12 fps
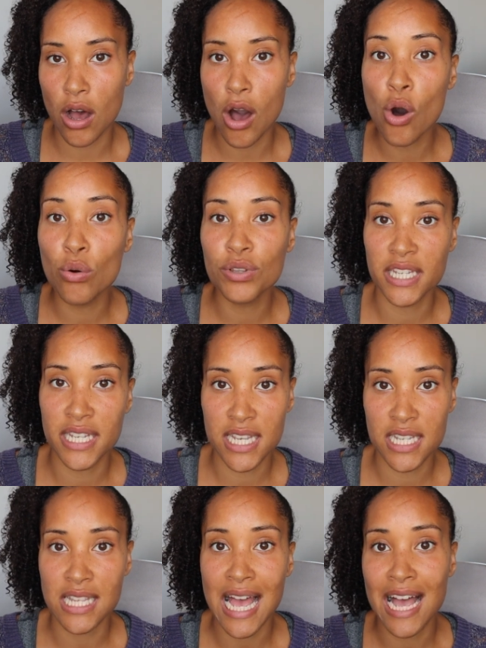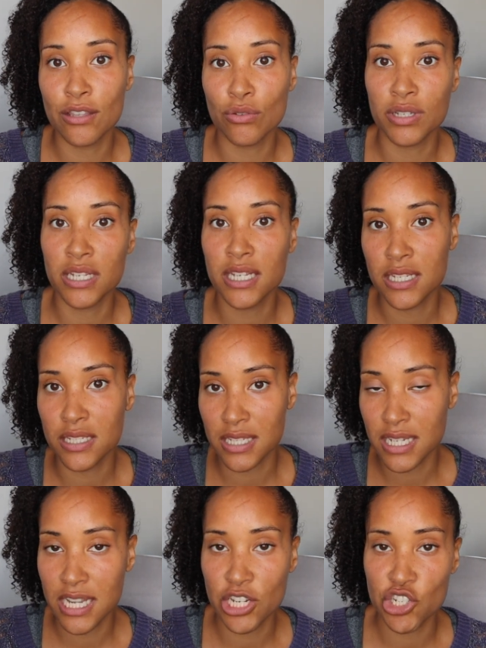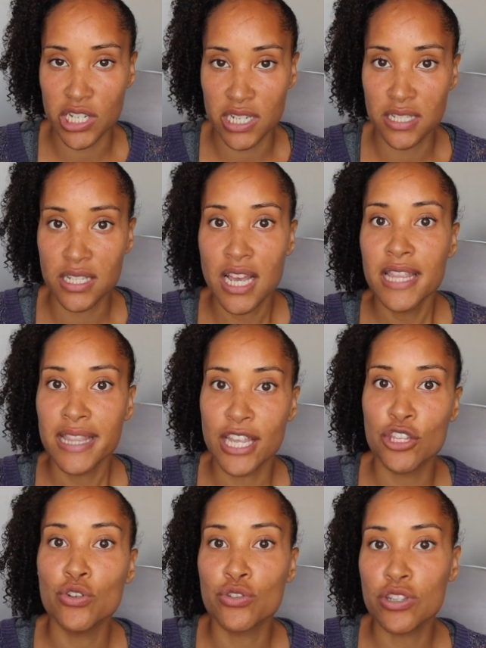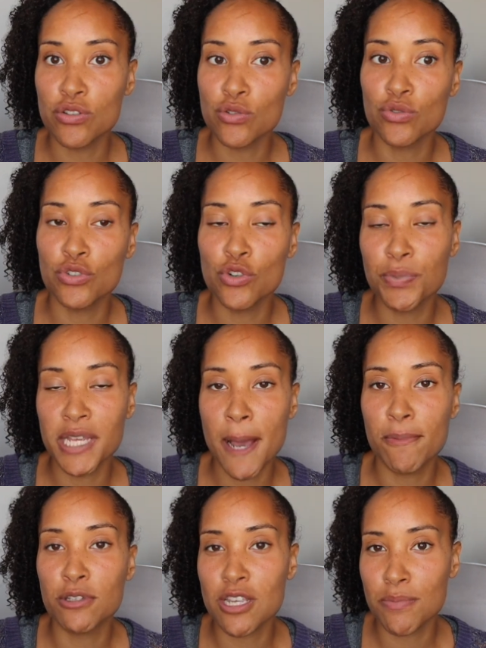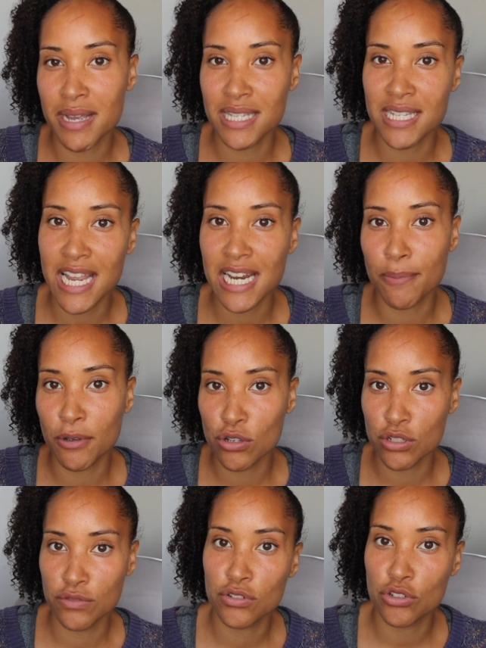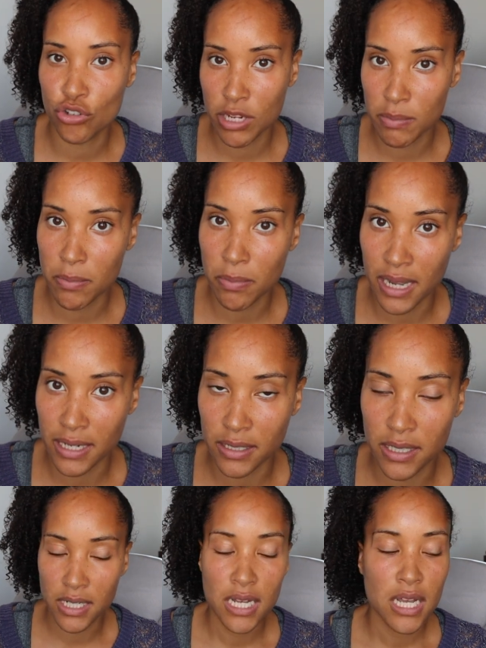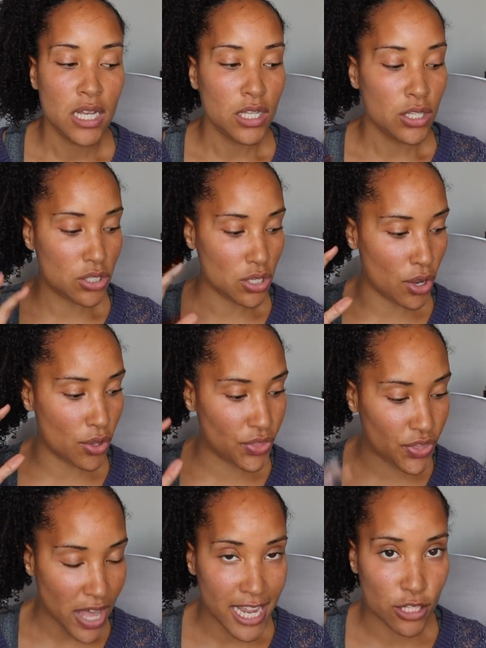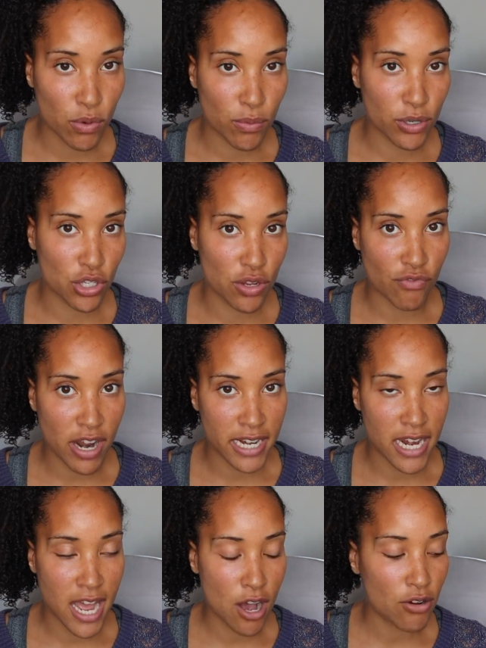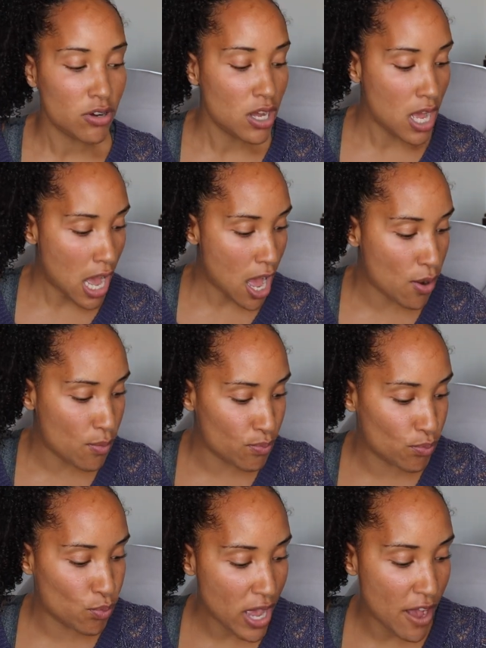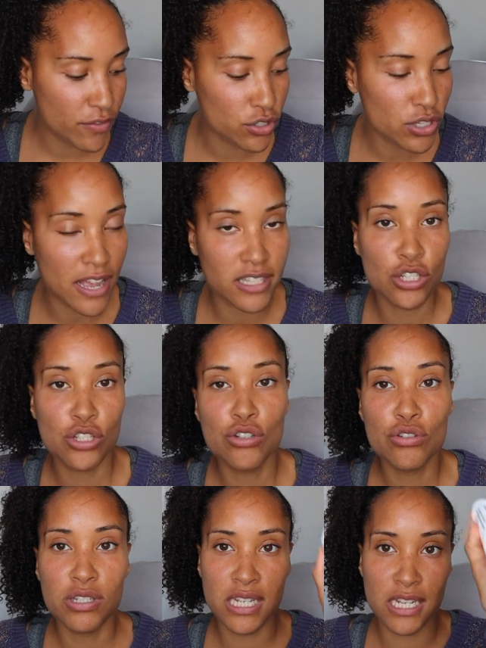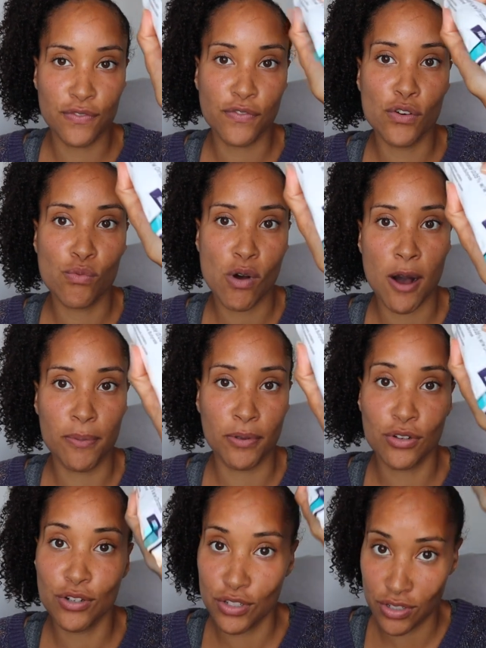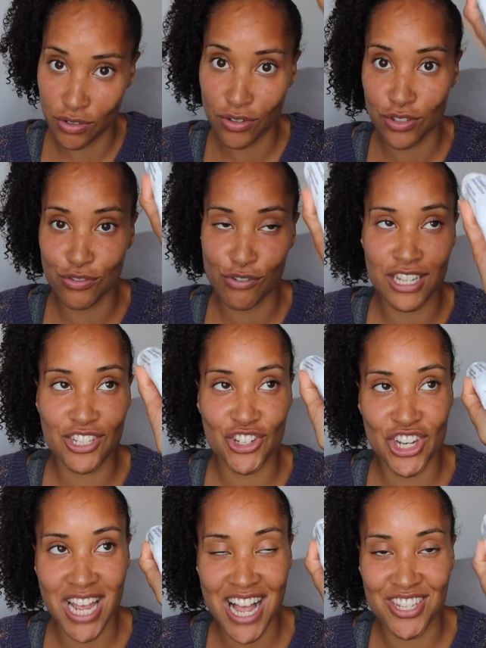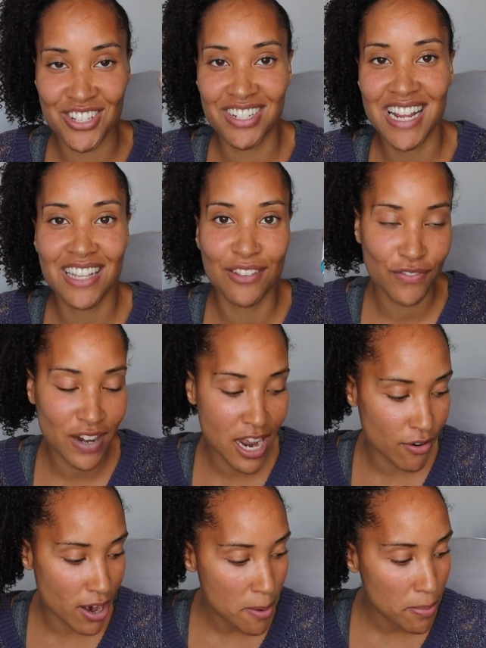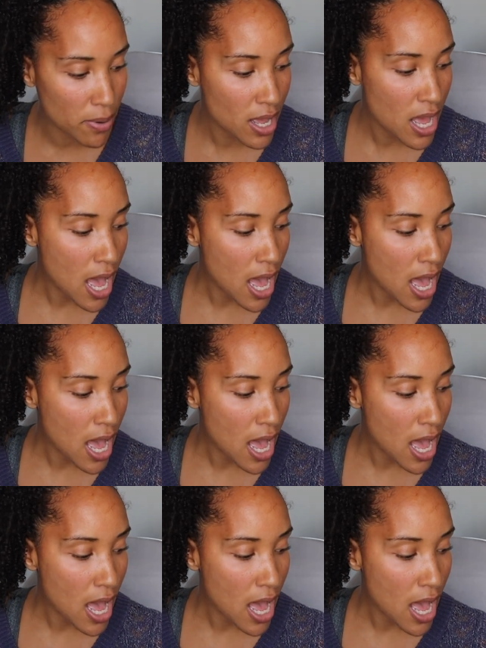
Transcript: older years, adult years, teenage years, then you'll be able to maintain it because of your treatment plan. So that is what we're doing right now. We haven't had to use these for a while because, God's grace, she hasn't had the flare-up.